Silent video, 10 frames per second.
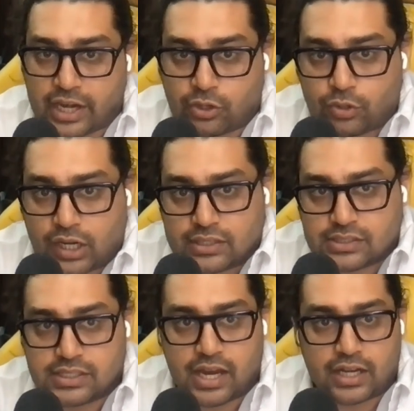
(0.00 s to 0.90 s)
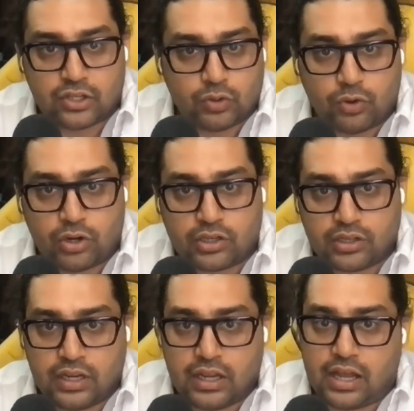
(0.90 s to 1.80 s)
trying to tell us that you know what
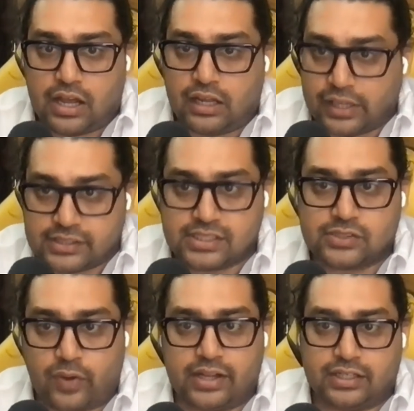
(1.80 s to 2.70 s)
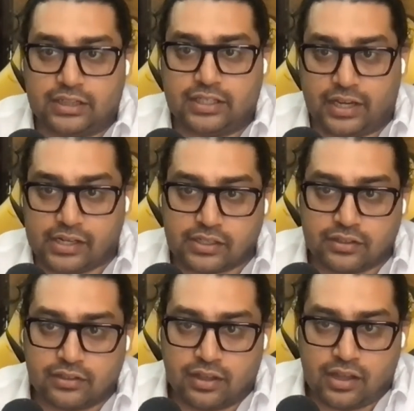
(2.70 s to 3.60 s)
uh, let's just fight till the end
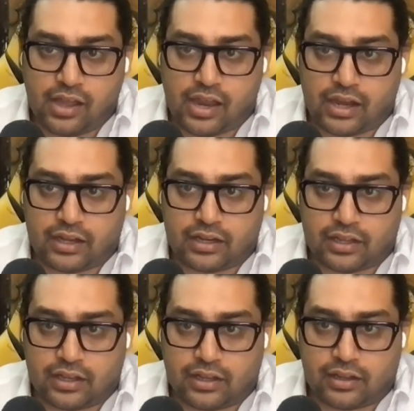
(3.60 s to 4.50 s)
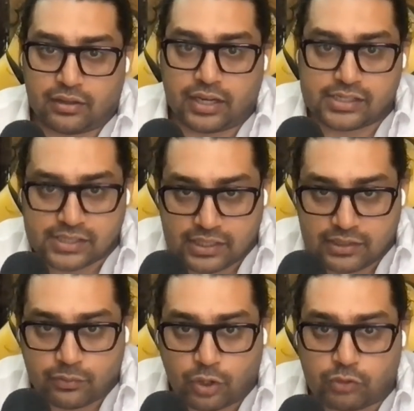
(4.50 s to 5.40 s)
and uh, let's
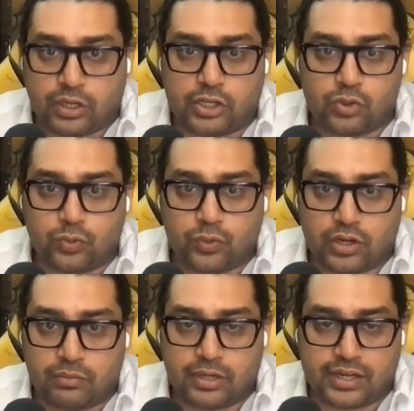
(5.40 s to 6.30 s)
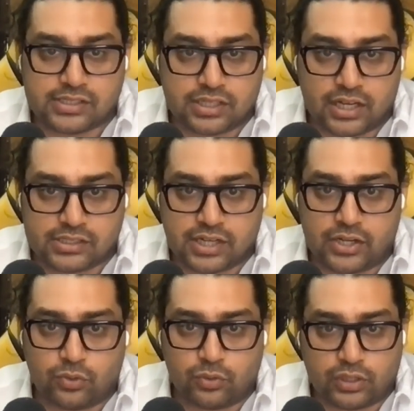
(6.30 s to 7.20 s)
see what we can do for him. Let's let's
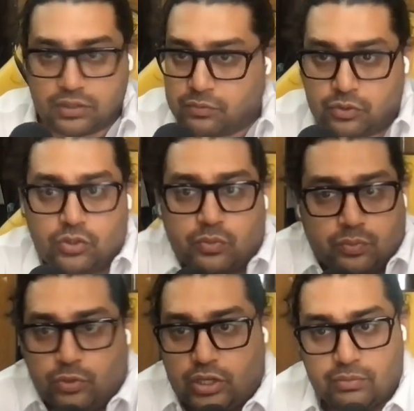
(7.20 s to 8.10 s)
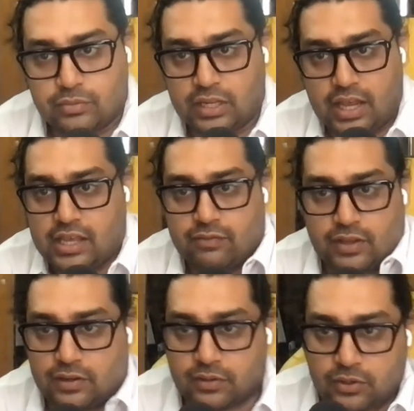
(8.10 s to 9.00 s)
try to you know put him alive,
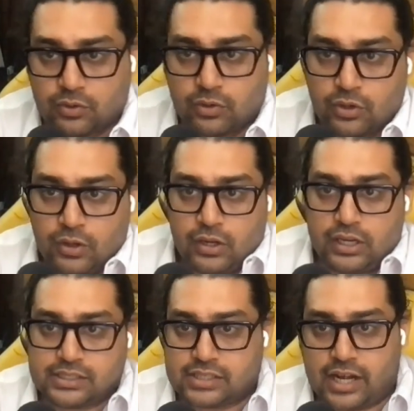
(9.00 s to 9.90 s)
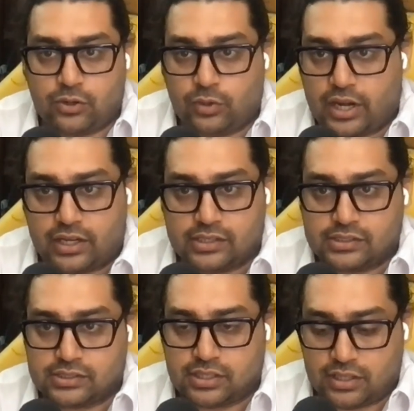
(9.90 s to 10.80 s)
and you know let's try to get
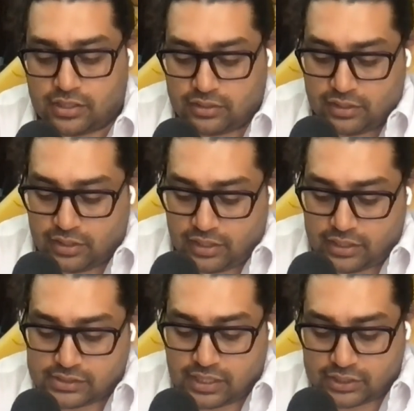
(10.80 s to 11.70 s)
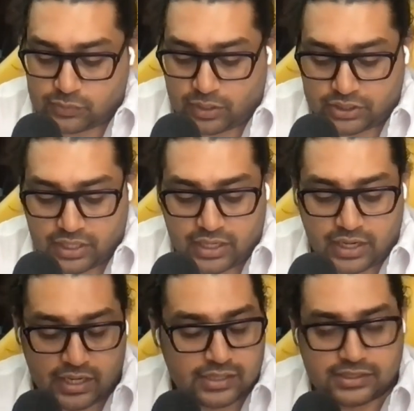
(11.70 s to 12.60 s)
his uh, his lungs functioning
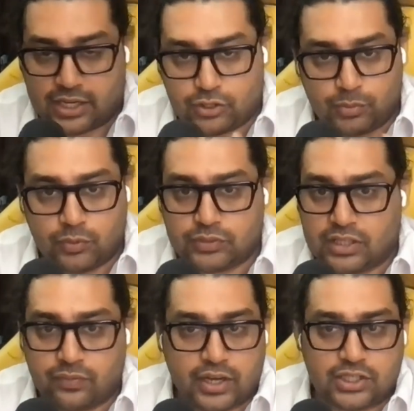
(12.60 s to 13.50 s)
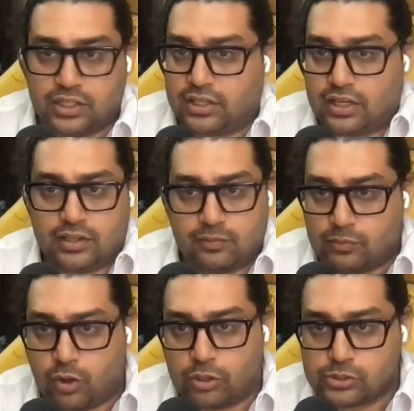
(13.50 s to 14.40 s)
again. Let's try to remove the infection and
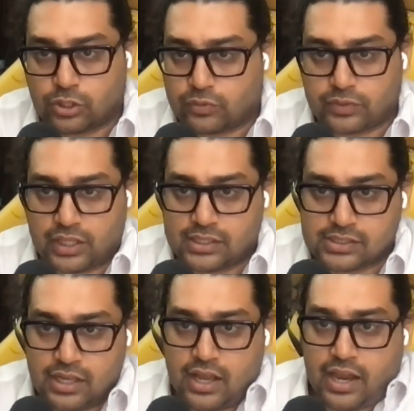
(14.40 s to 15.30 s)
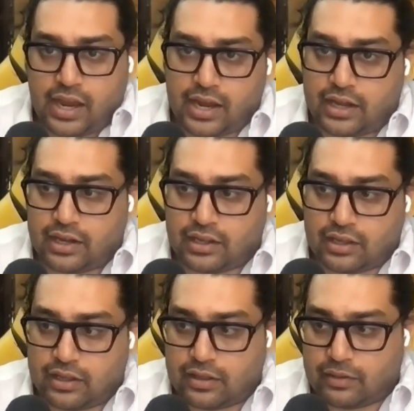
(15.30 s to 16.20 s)
all sort of things. And
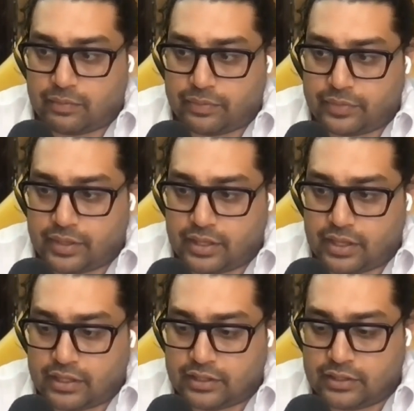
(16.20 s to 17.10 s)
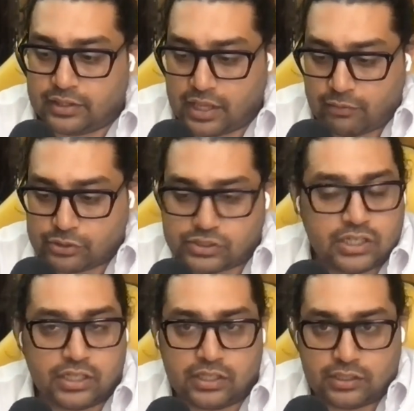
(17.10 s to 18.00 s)
uh, there was
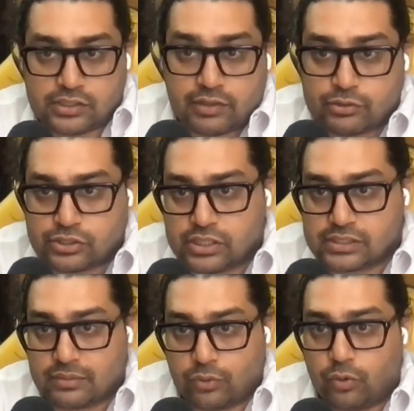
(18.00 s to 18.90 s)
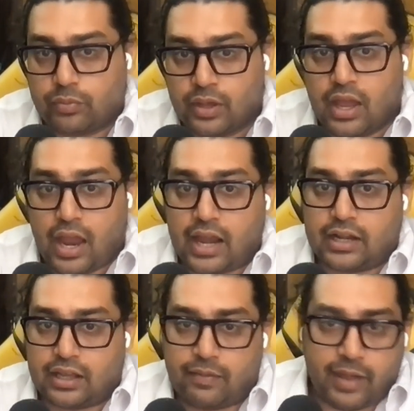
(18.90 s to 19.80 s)
still there was still some hope.
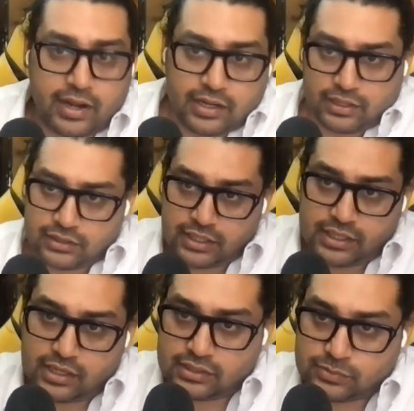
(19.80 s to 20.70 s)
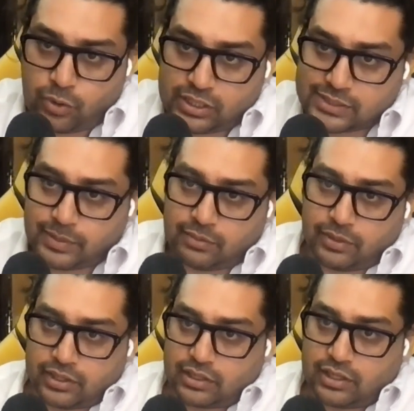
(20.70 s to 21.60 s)
And and they did a small
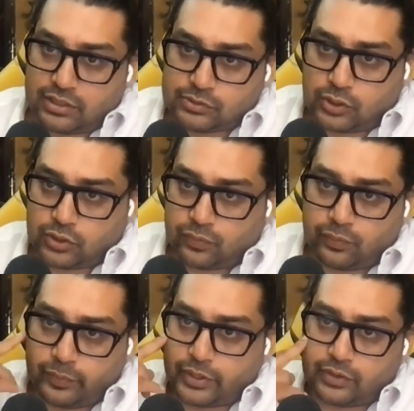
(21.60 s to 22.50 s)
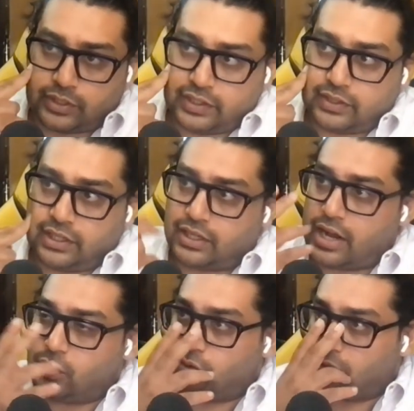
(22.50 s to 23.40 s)
experiment, uh, sort of. They, they they
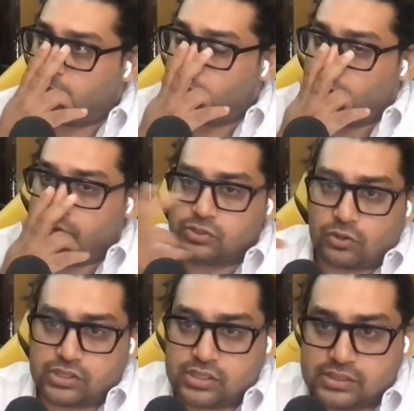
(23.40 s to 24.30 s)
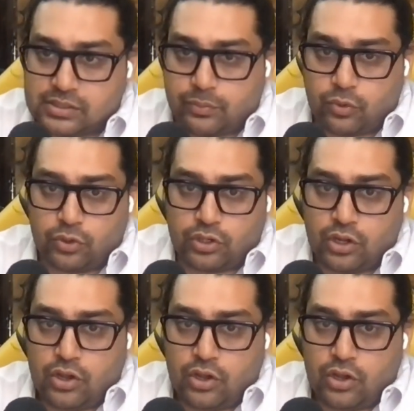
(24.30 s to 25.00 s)
tried to remove his oxygen support